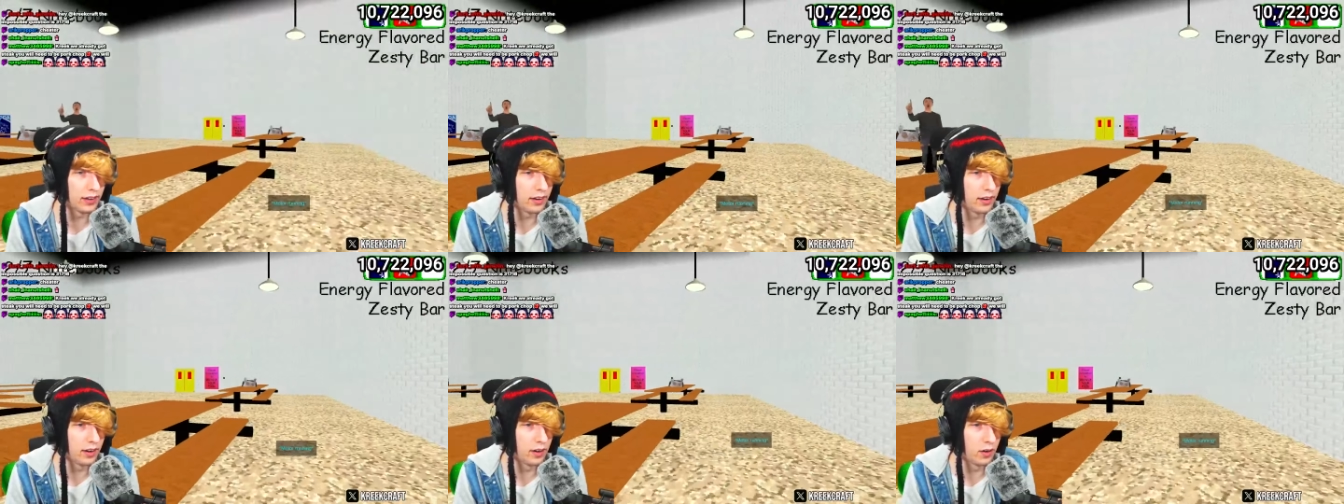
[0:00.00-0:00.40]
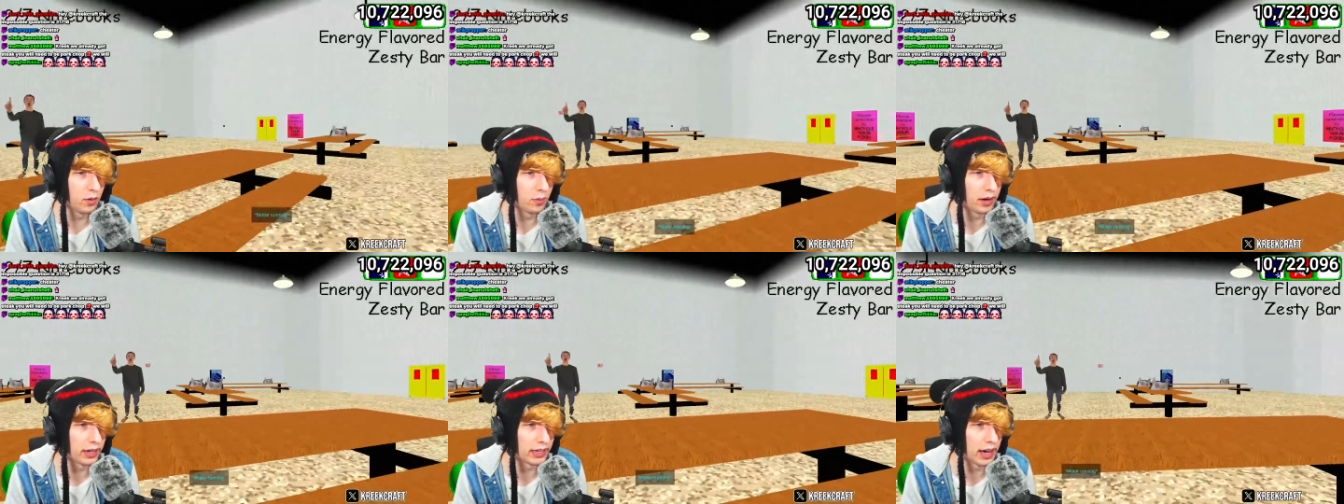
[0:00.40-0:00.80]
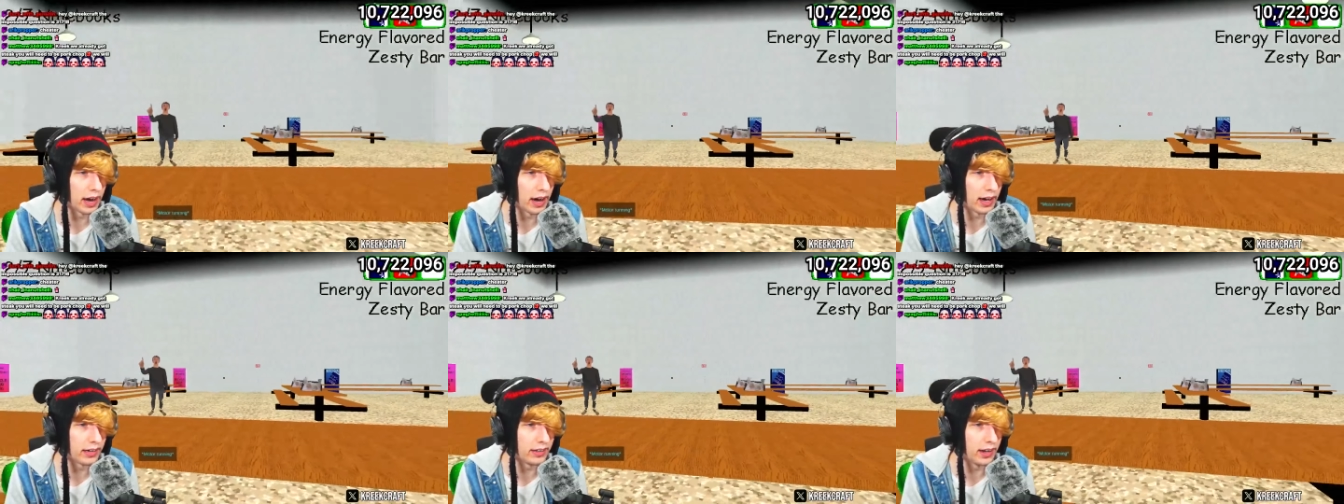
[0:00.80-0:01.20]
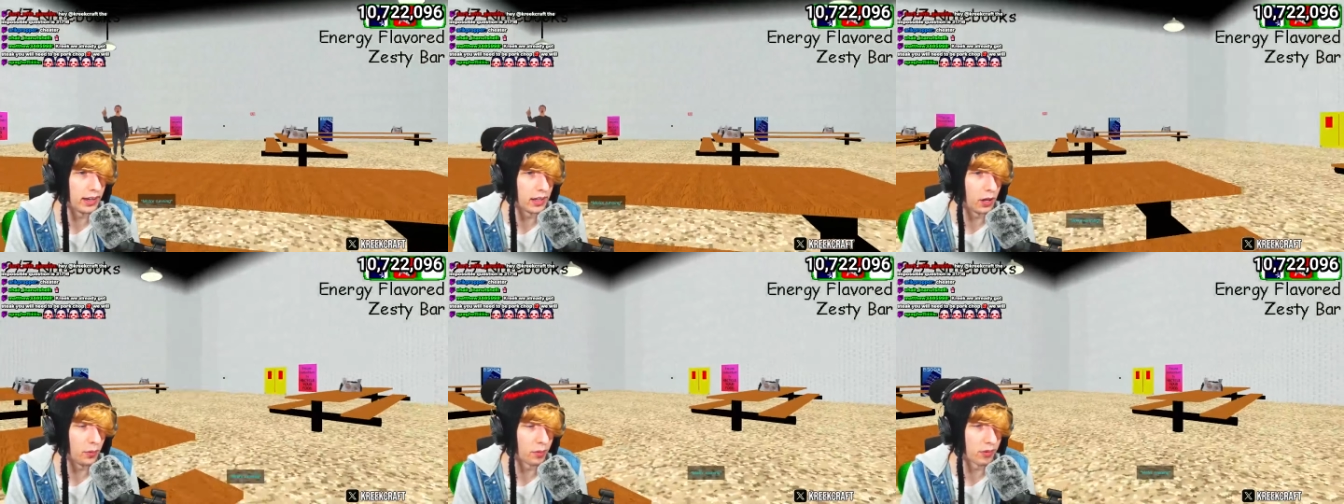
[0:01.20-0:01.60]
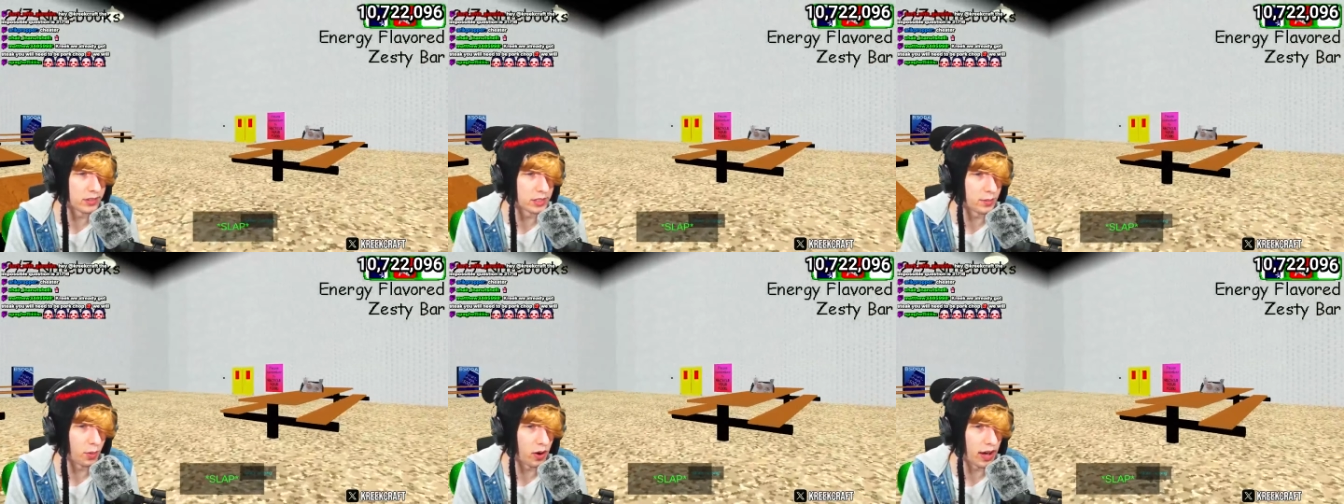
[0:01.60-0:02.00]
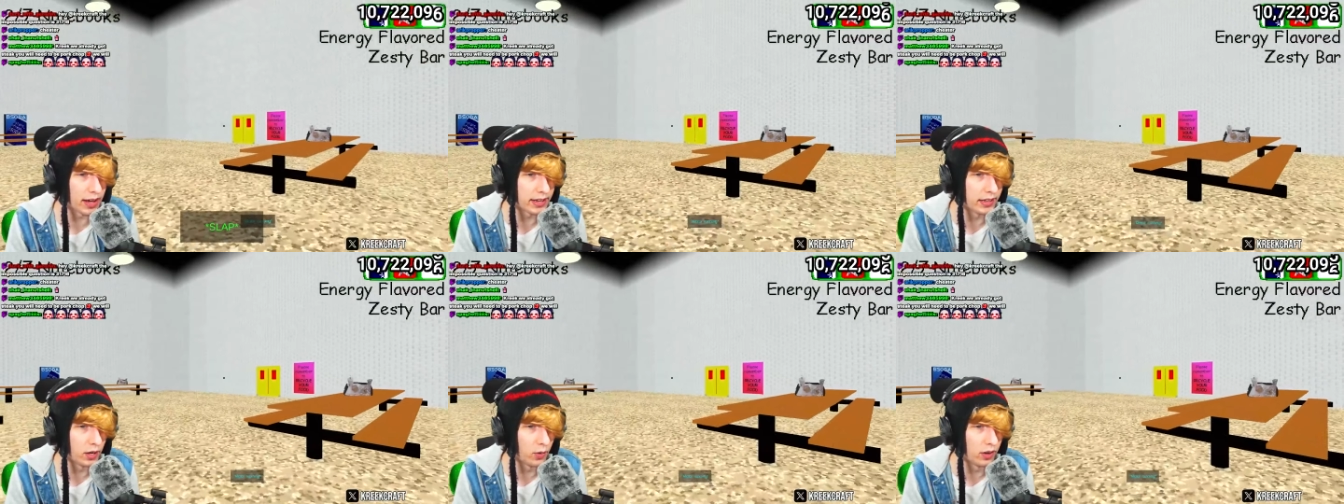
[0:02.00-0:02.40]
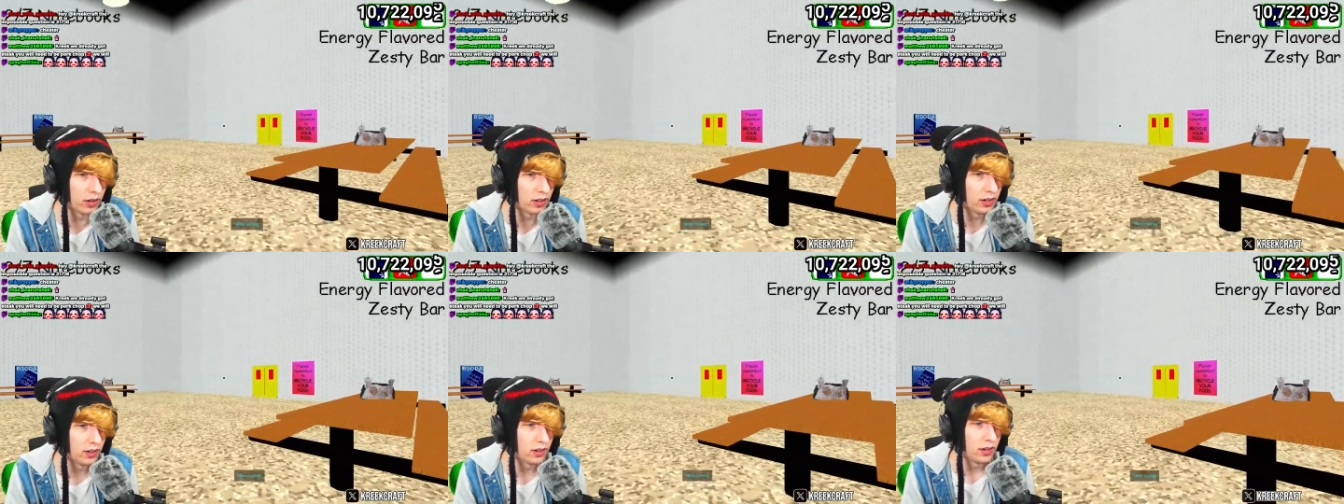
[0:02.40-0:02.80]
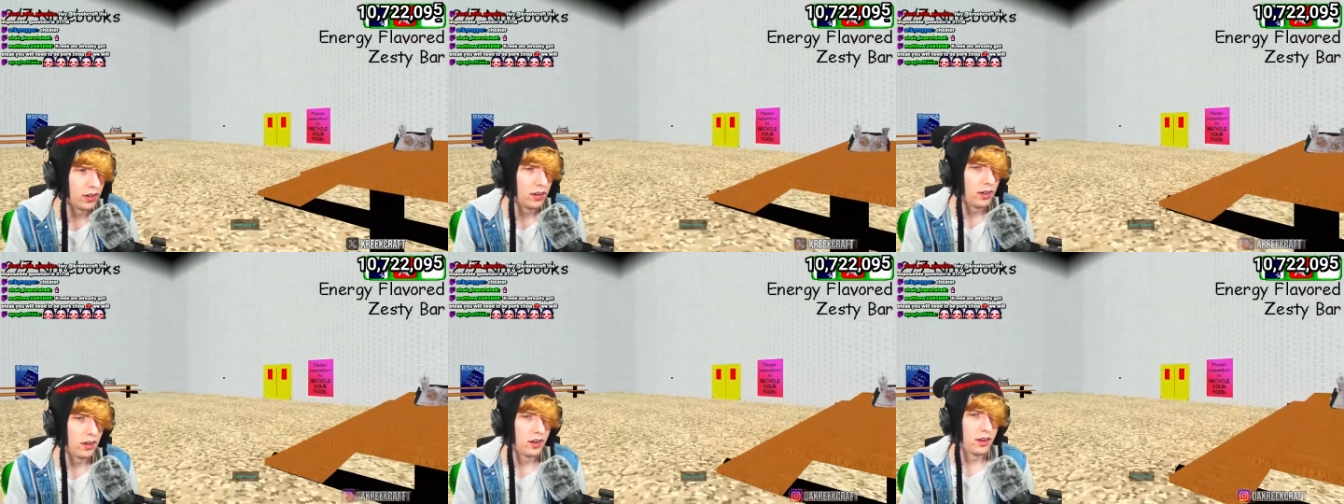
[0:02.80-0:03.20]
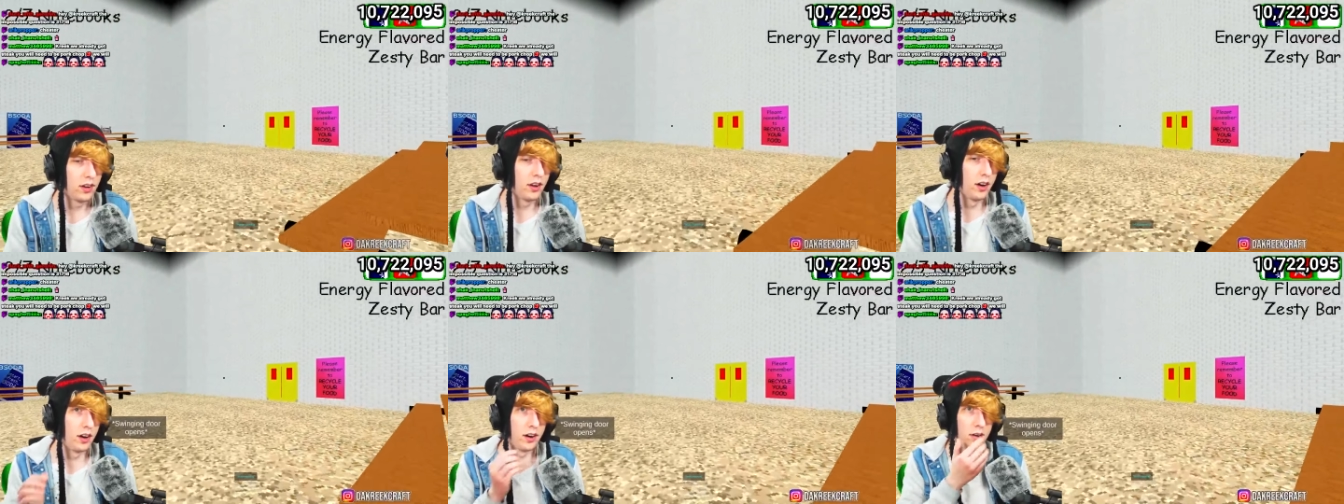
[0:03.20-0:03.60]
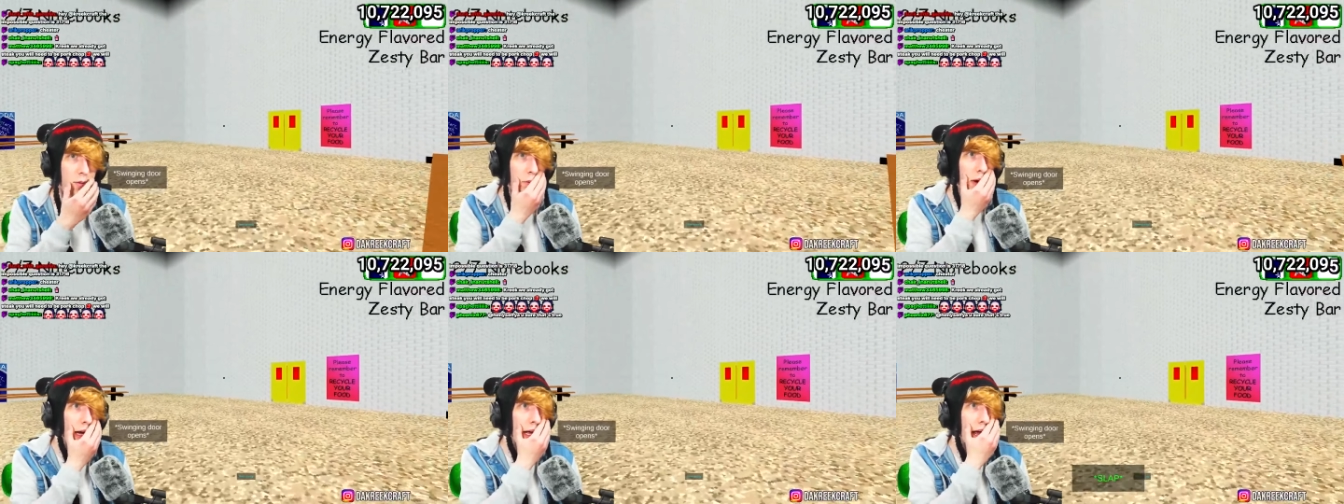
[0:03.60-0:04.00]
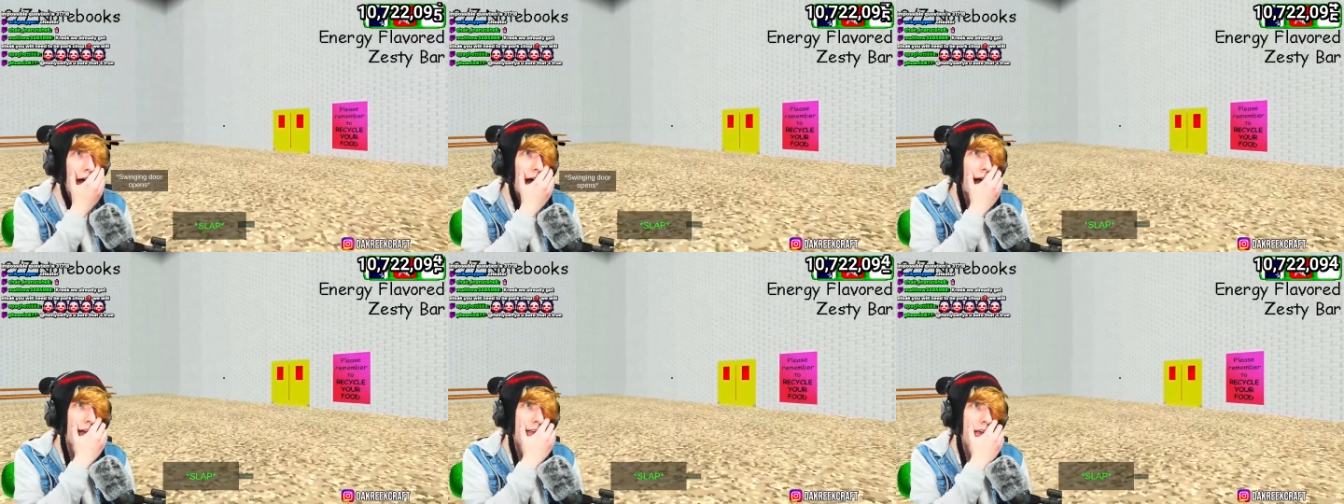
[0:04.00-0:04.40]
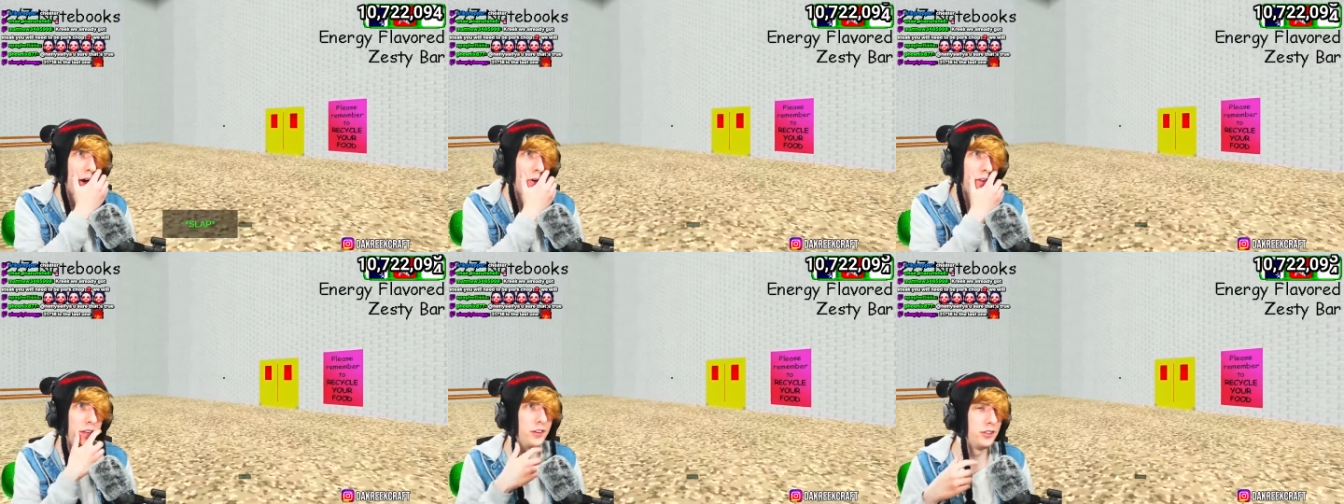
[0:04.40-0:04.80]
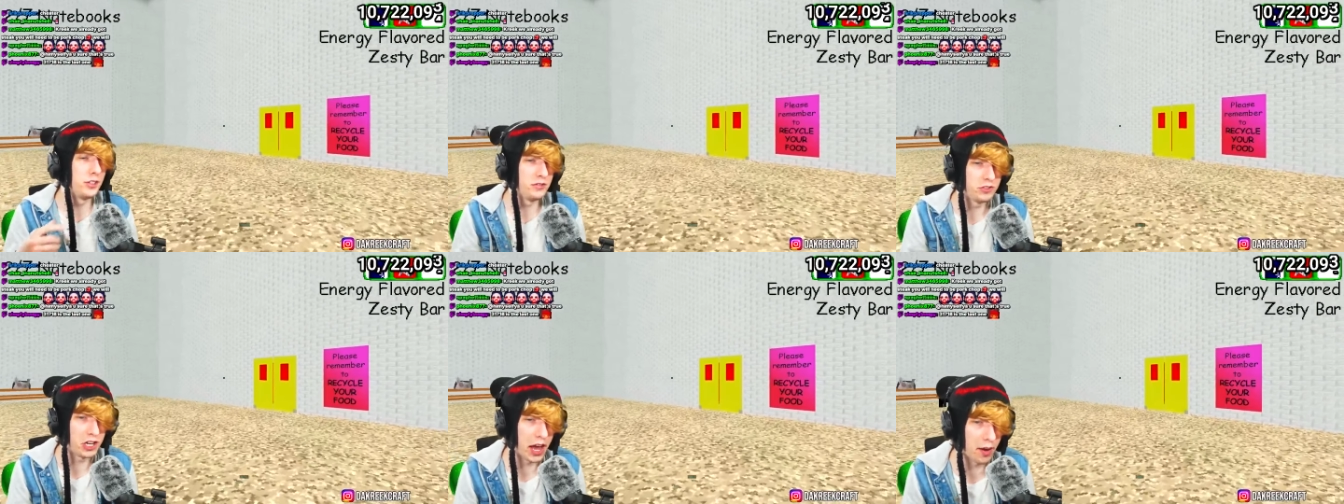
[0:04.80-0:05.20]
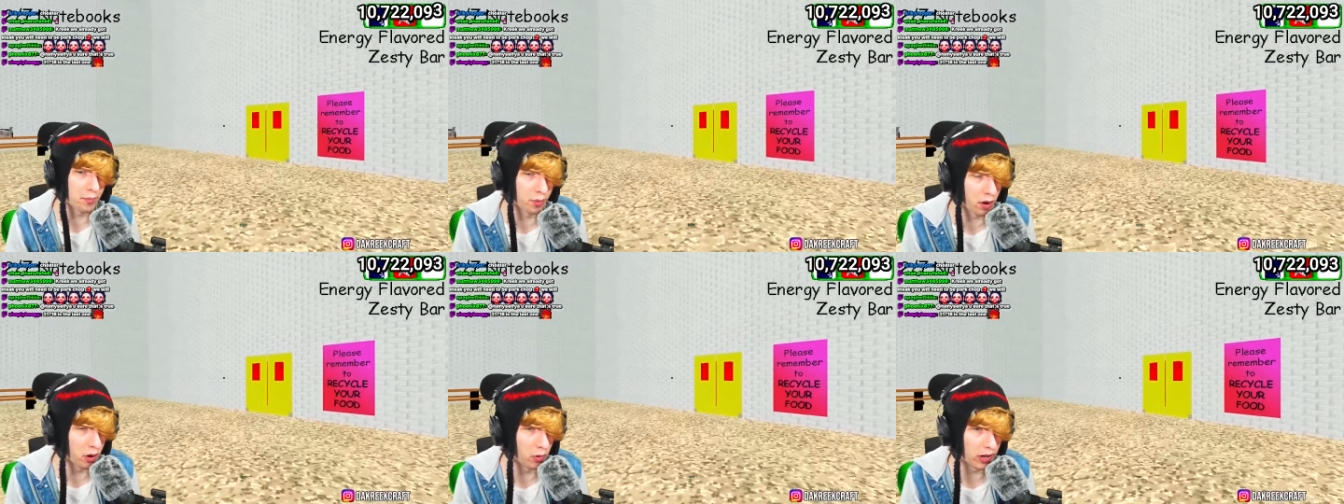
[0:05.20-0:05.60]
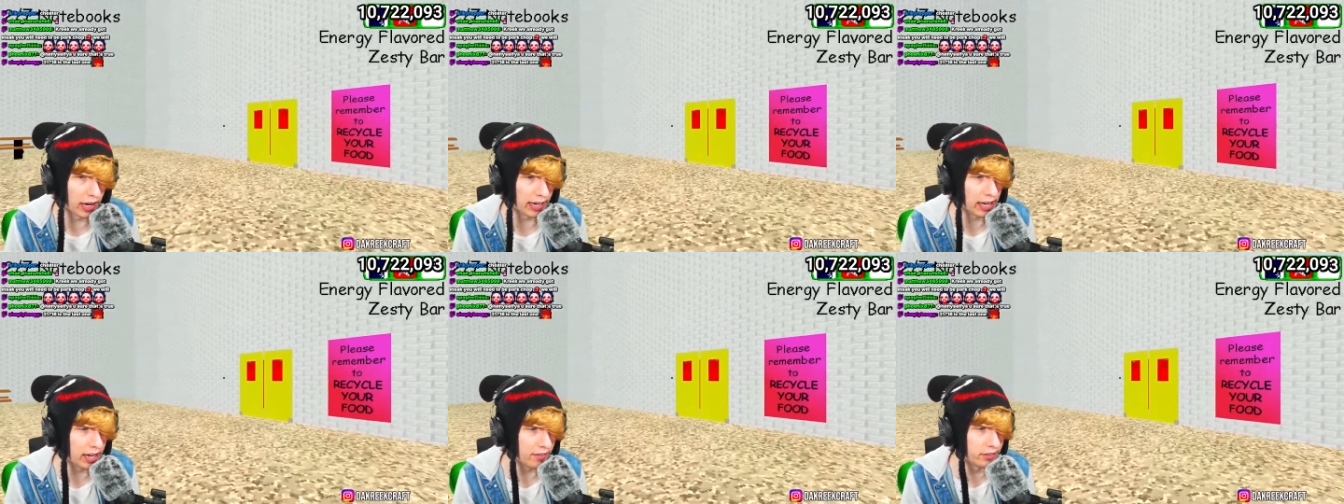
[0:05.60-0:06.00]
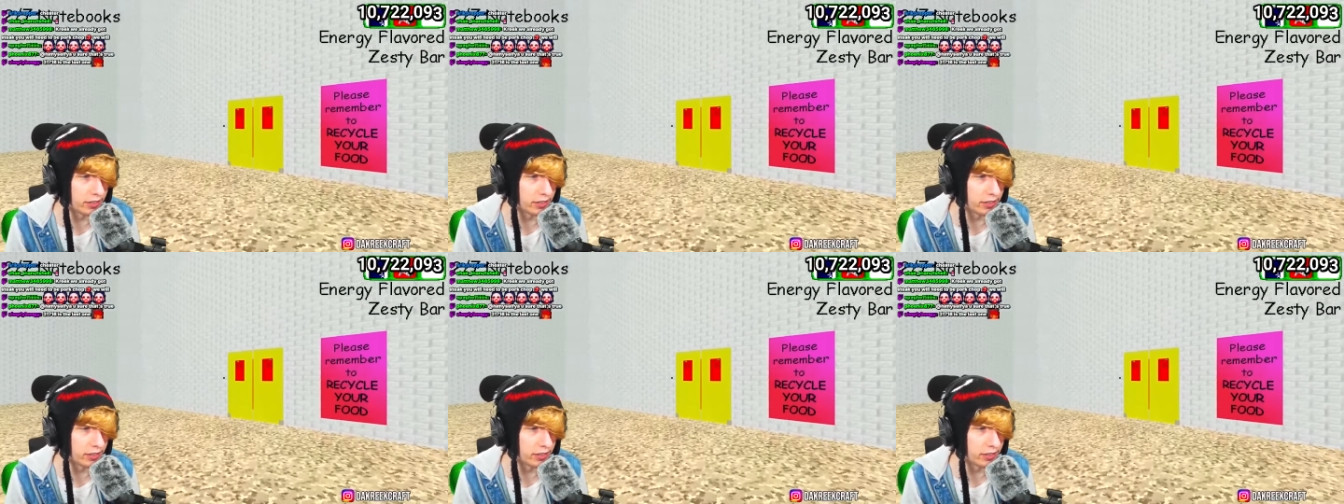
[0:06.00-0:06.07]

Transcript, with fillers: oh my god hello principal how you doing oh my god yo the youtube chat broke i can't even